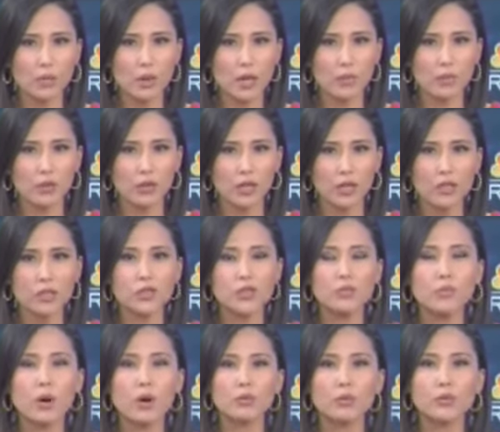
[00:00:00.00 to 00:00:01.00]
people it's
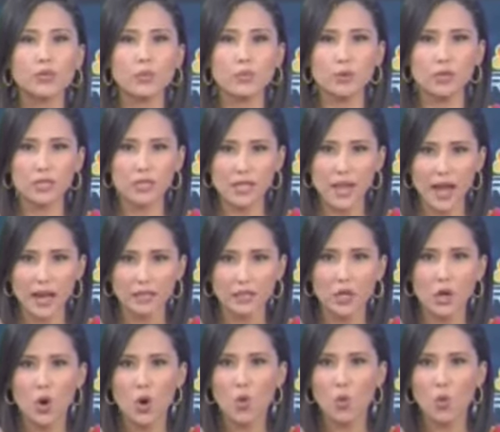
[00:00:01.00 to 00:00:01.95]
supposed to protect,